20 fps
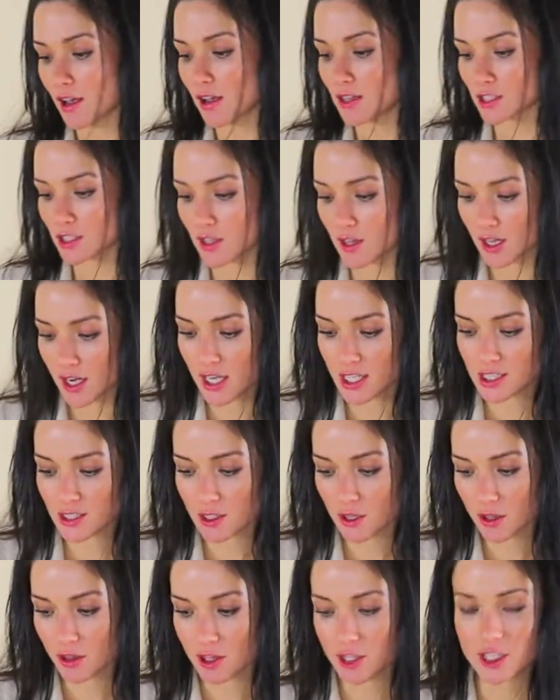So then I
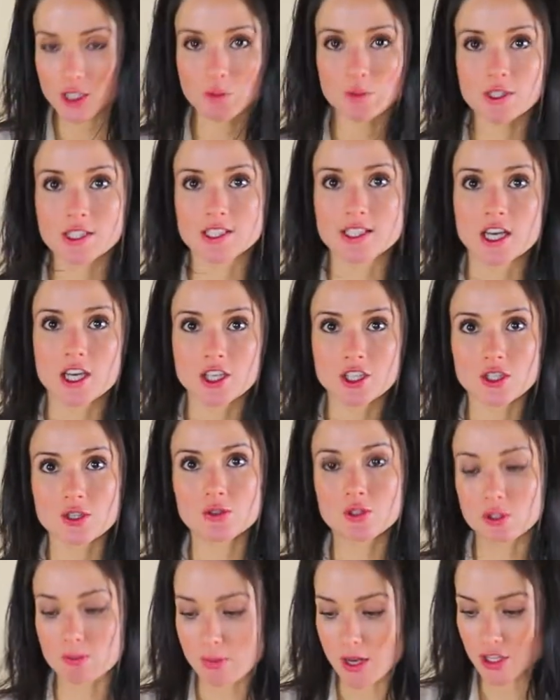saw these ones that
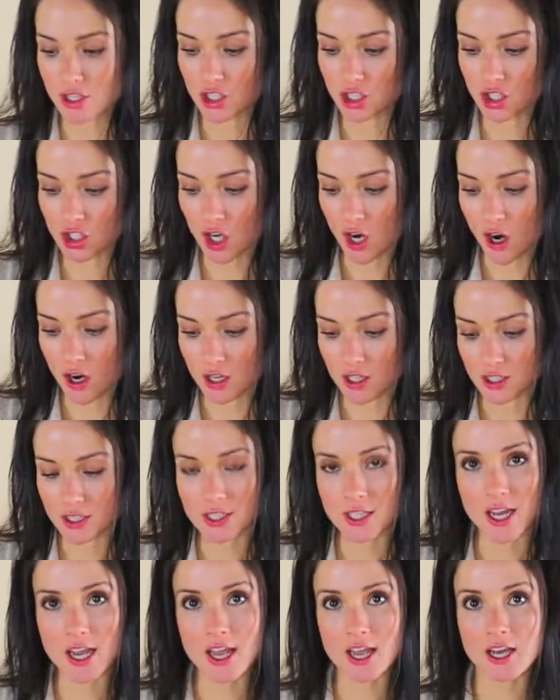use mason
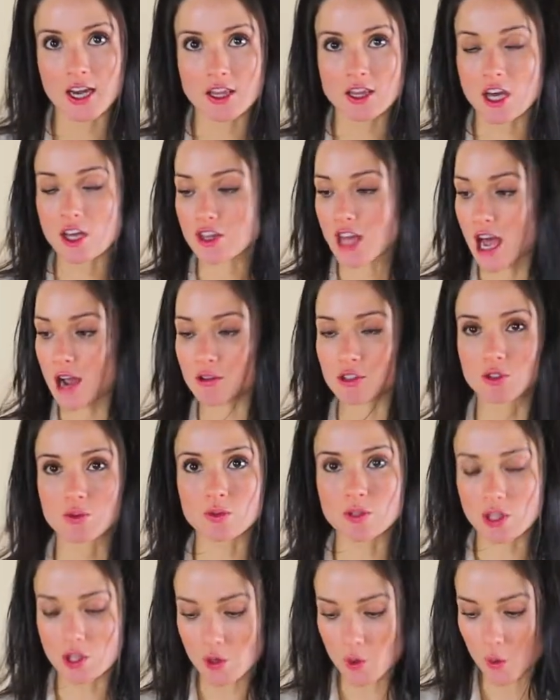jars, and I thought that was
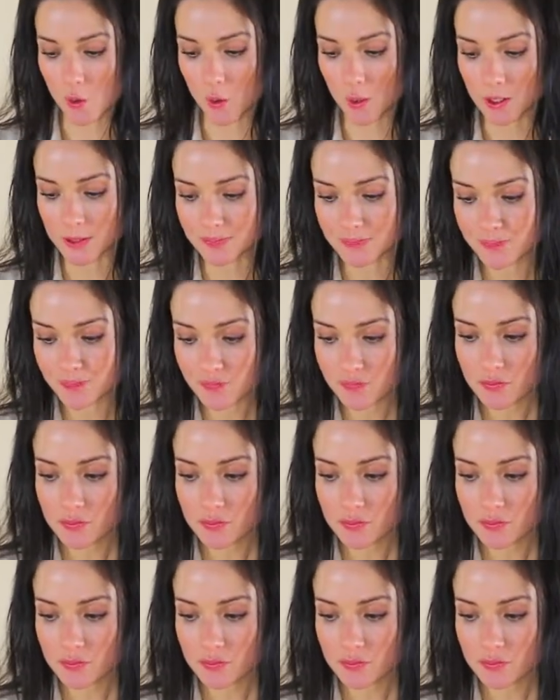really cool.